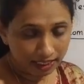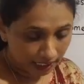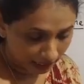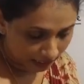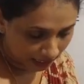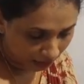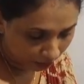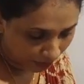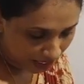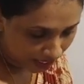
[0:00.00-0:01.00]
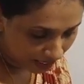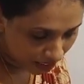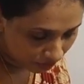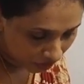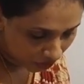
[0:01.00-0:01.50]
related
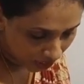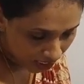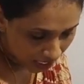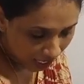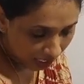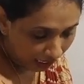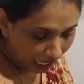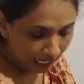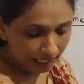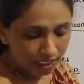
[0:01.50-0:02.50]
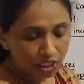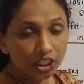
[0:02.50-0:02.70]
expenses, which is carriage